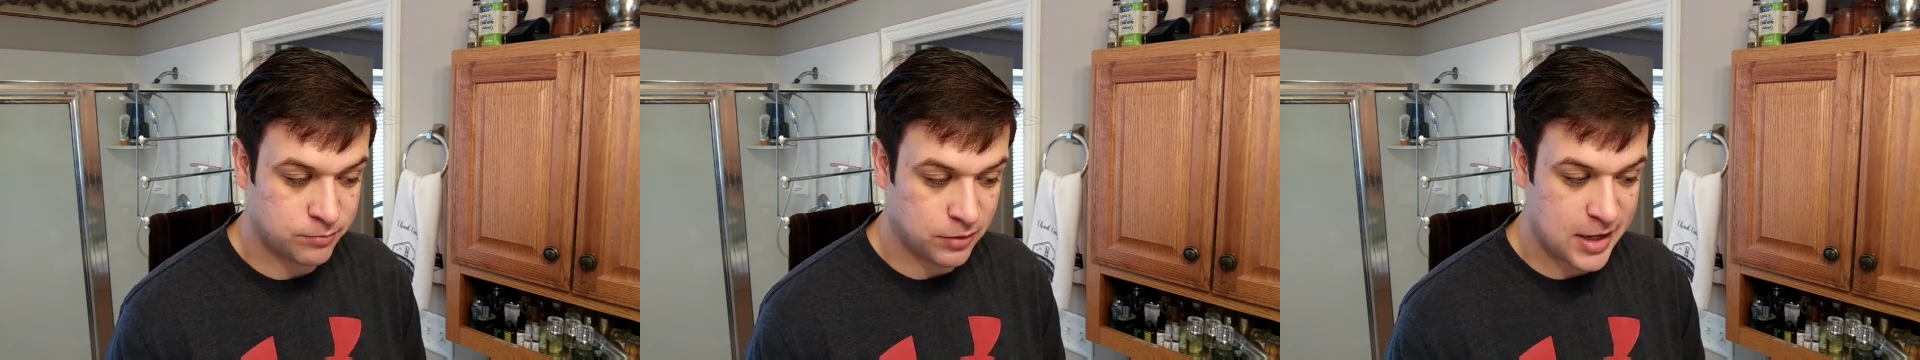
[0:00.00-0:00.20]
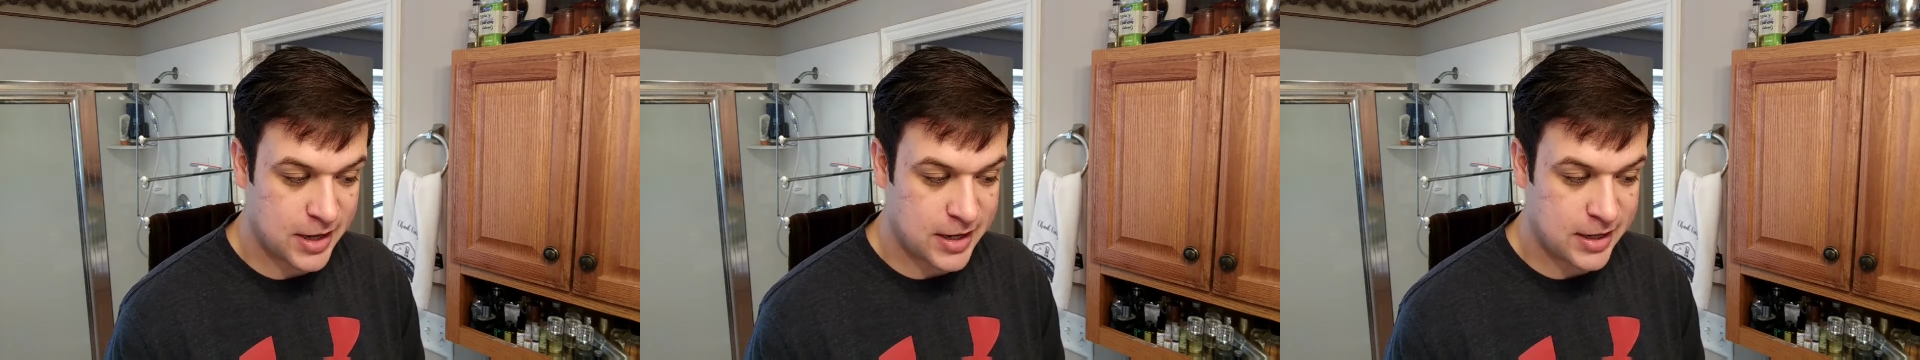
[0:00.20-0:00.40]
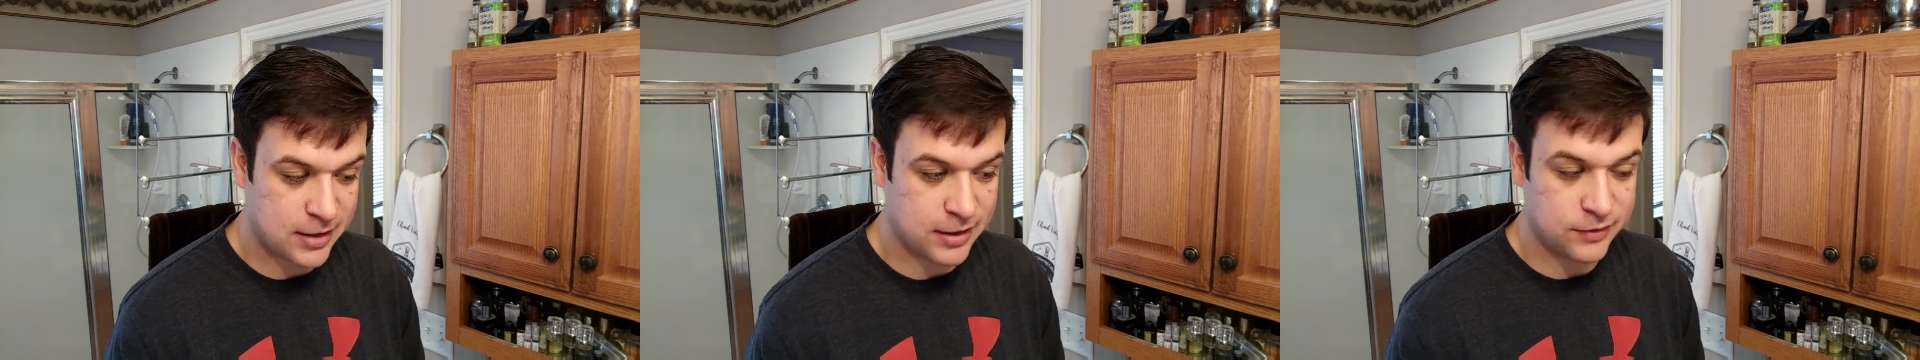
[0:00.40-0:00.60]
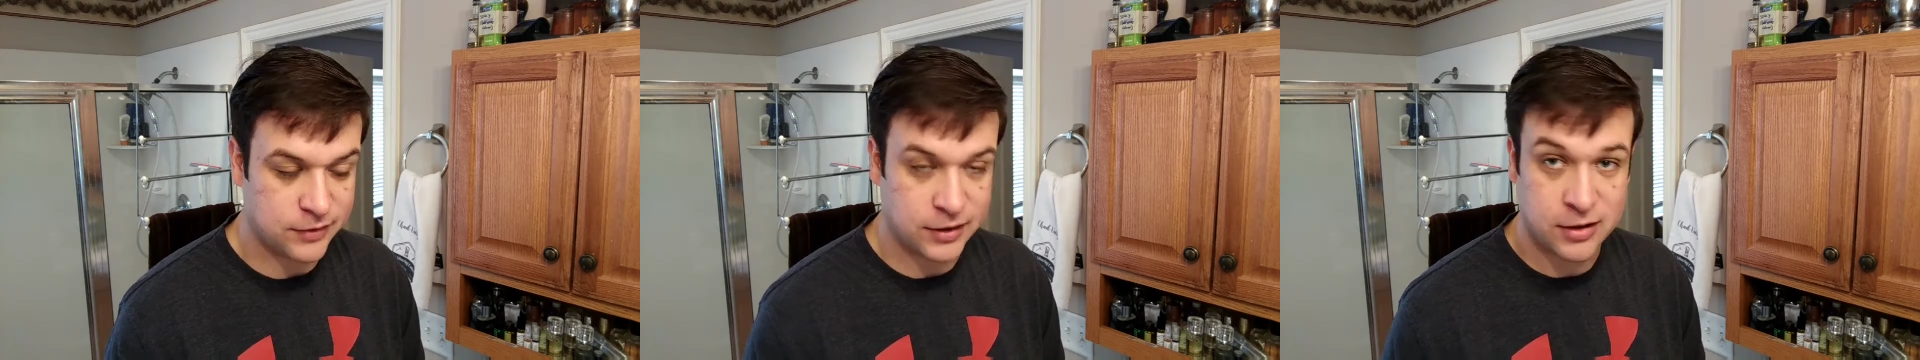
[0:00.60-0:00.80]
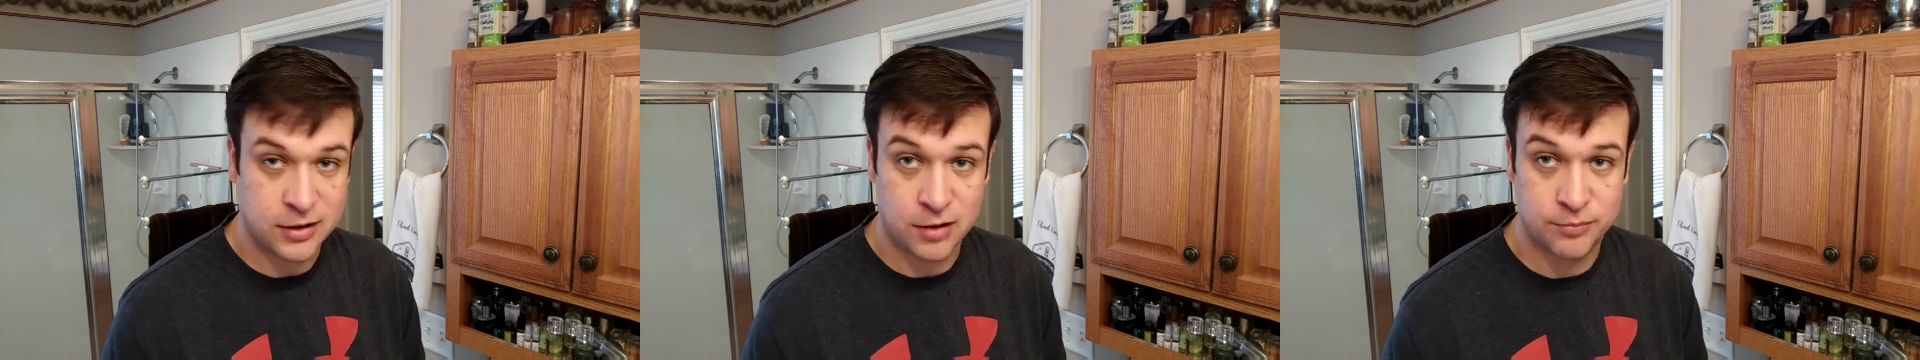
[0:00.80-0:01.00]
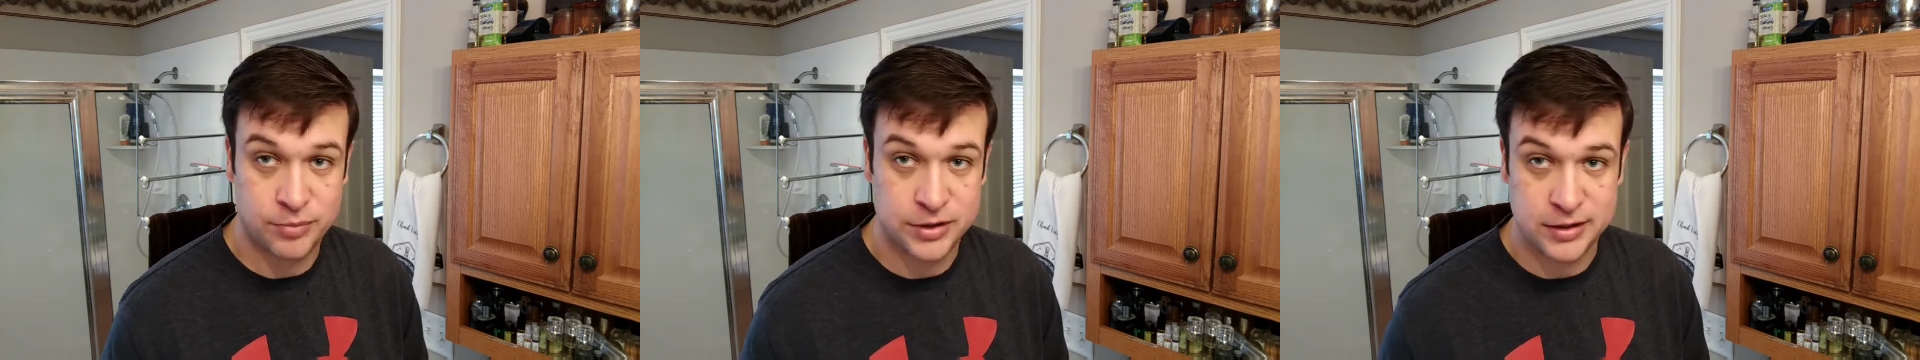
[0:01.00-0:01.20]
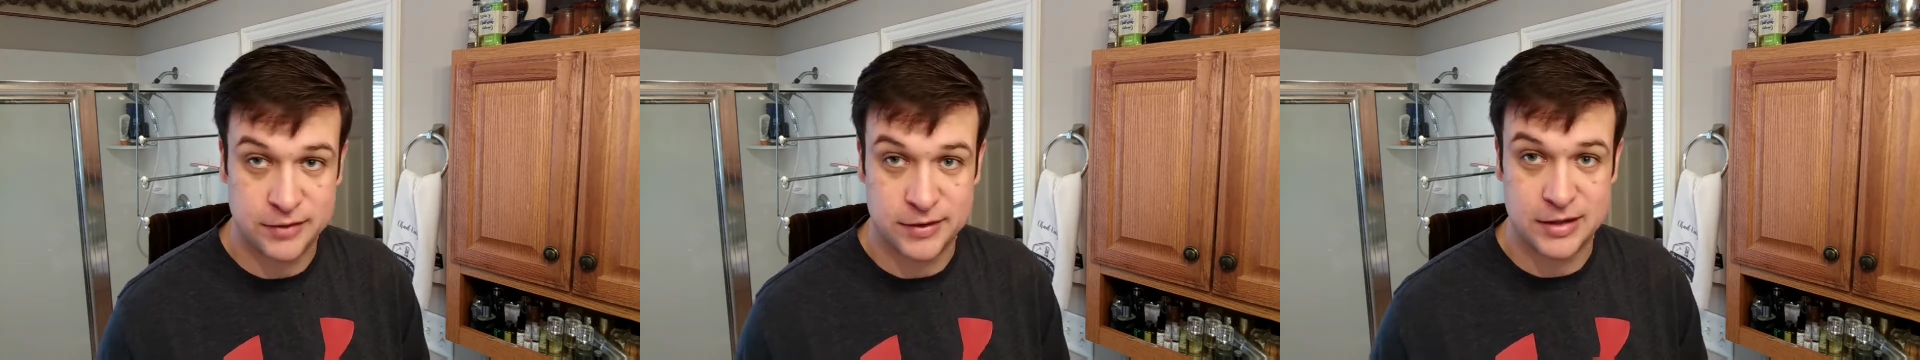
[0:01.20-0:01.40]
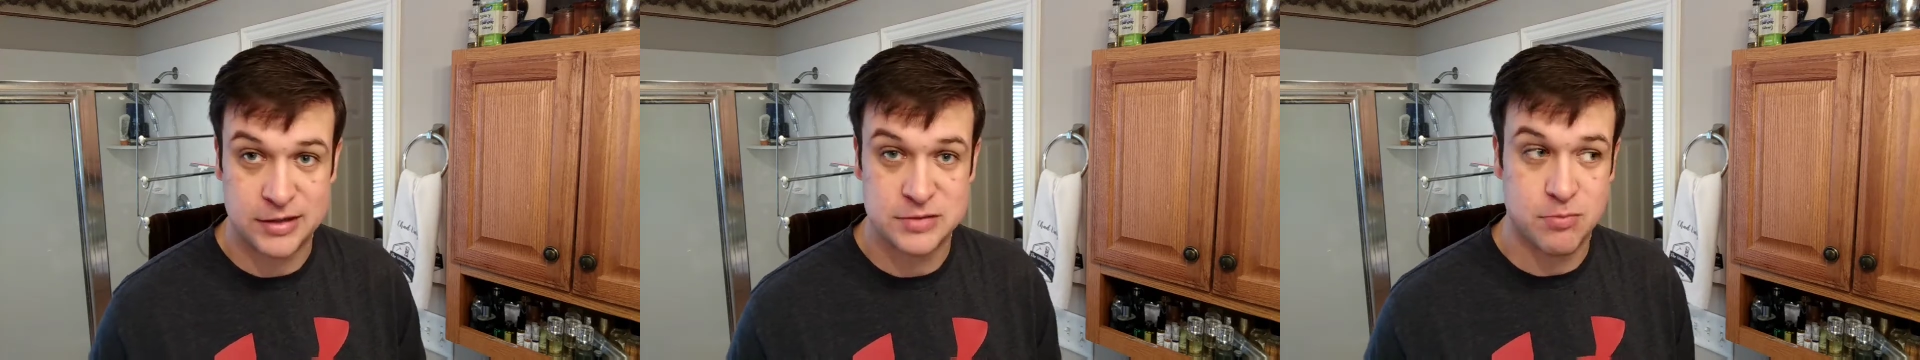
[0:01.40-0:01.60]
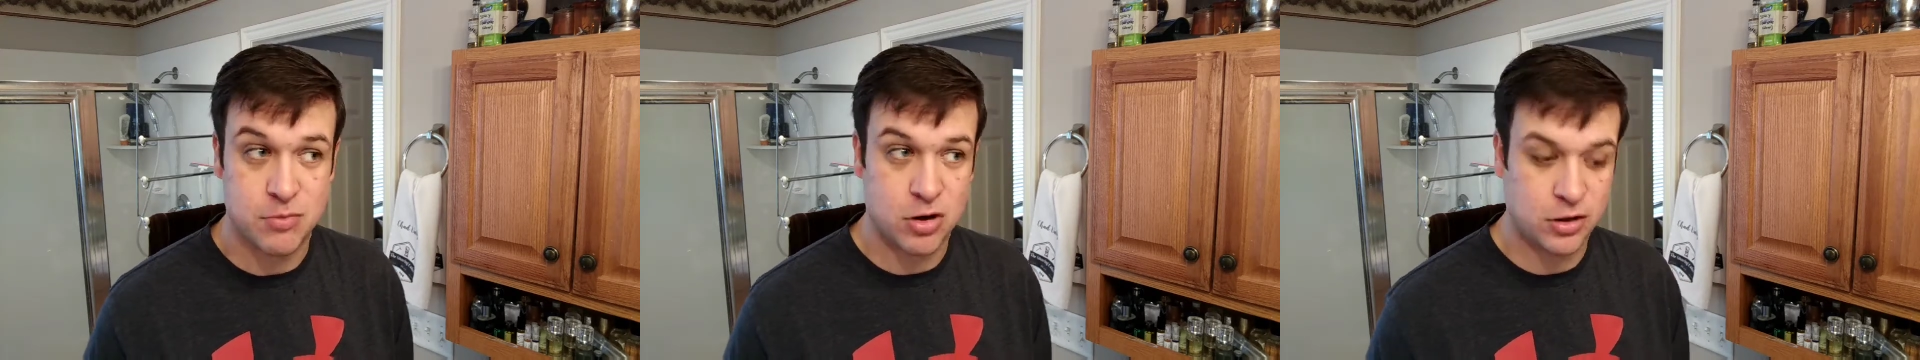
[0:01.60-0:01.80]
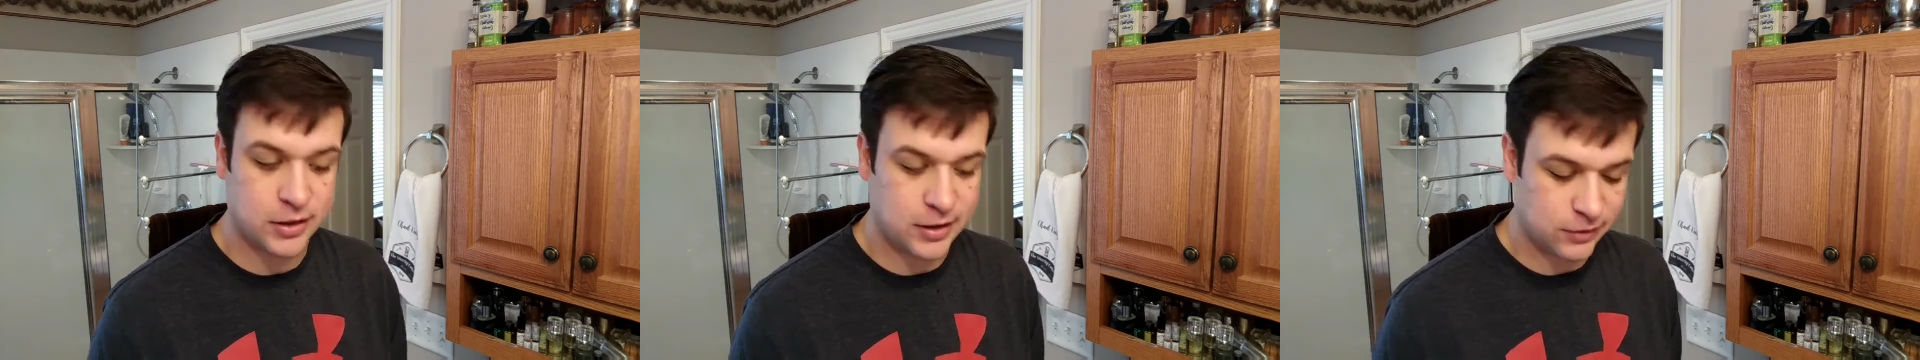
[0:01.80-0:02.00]
blade and the company that is
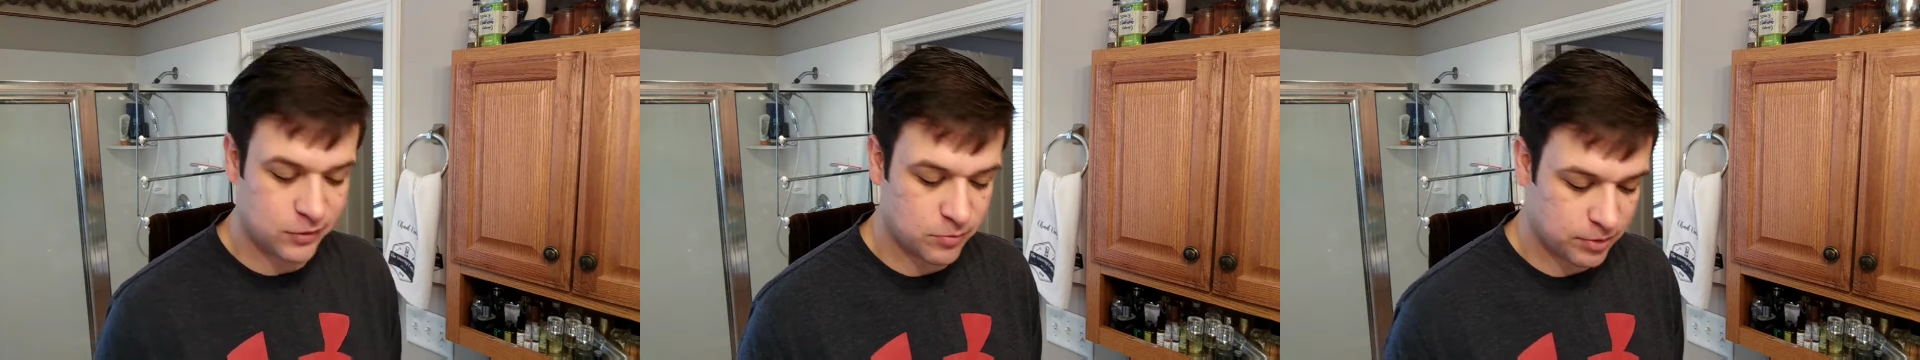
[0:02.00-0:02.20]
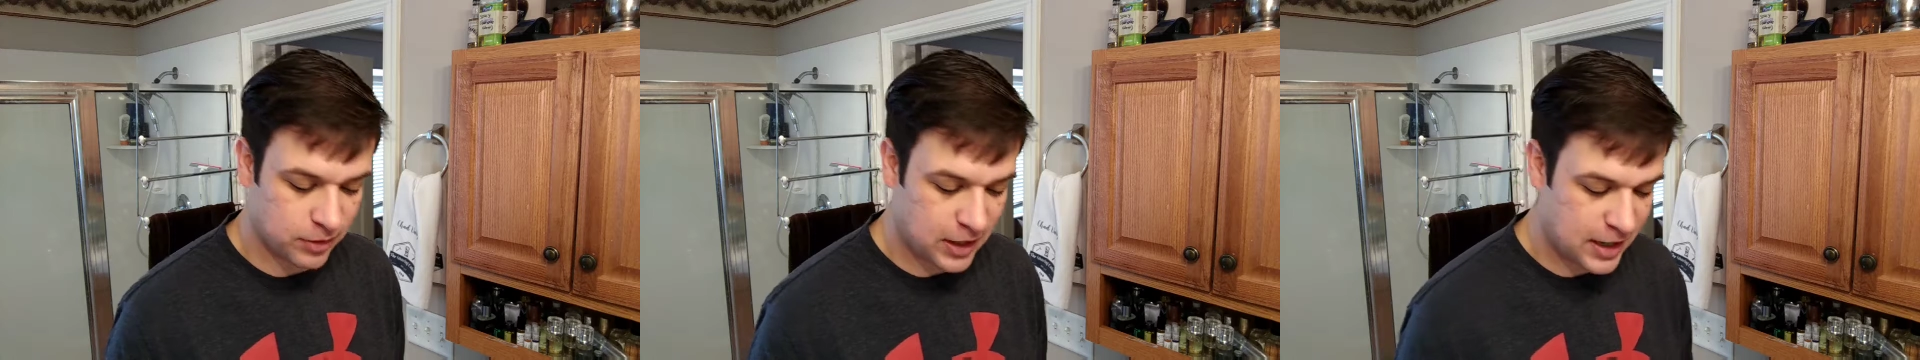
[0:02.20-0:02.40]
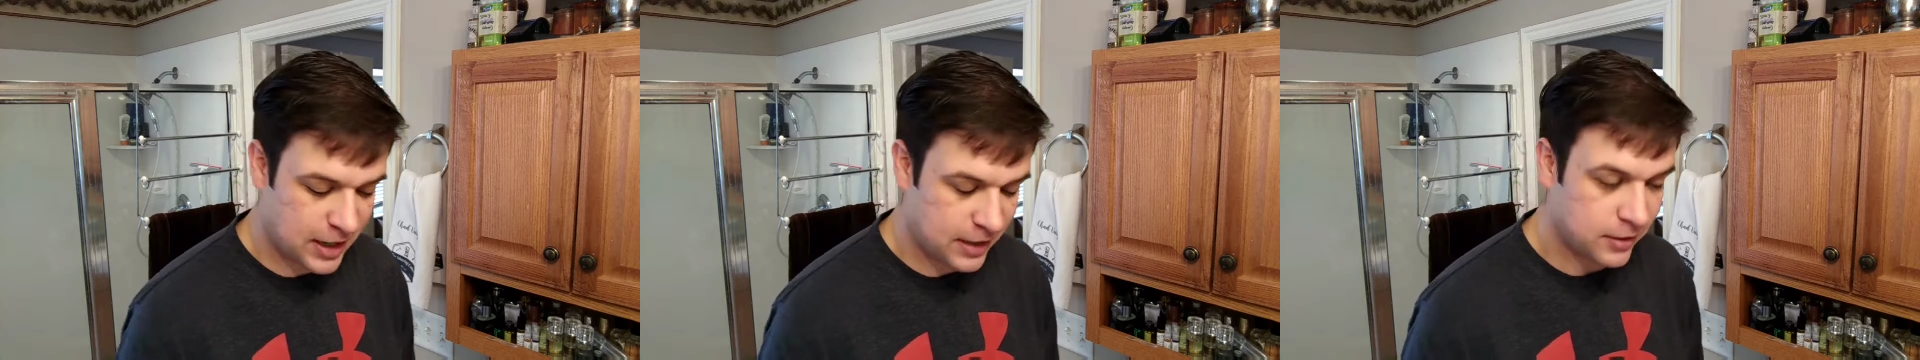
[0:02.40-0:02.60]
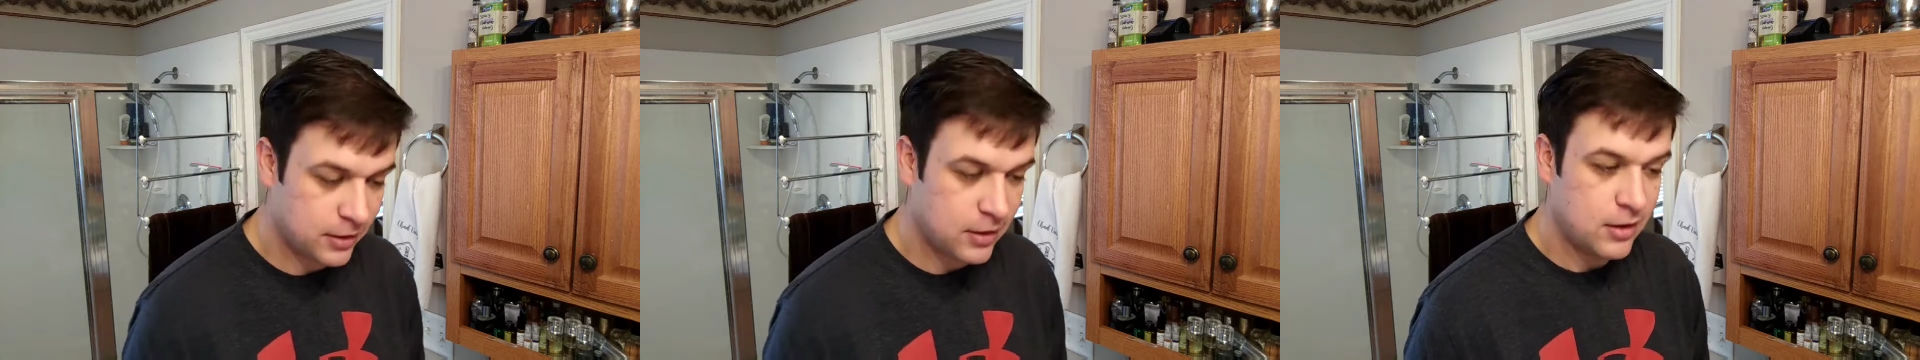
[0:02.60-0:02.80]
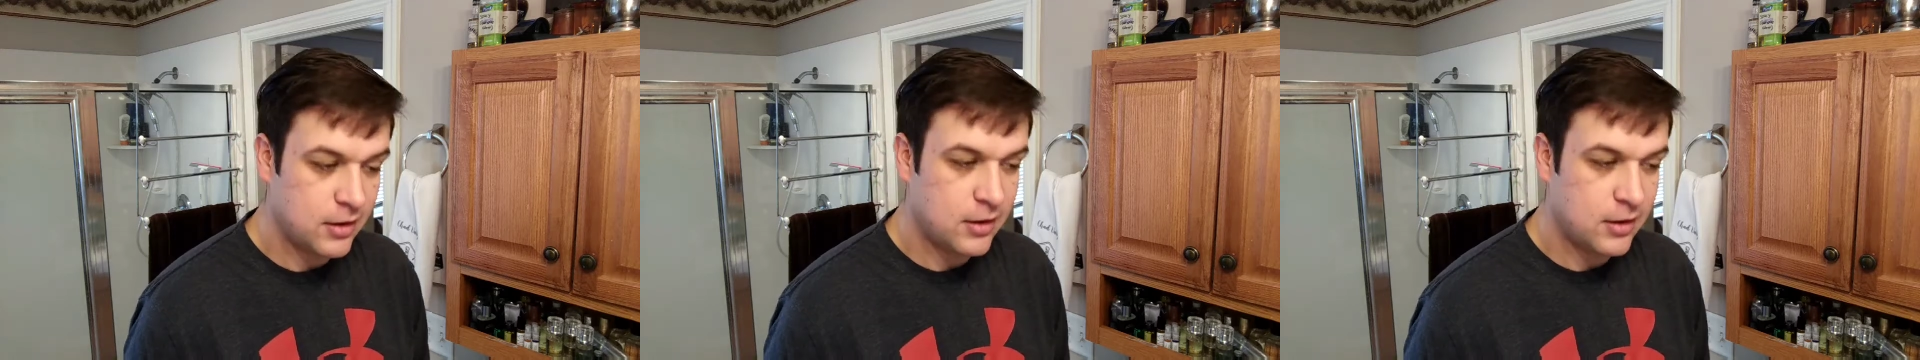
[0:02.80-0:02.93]
marketing the blade,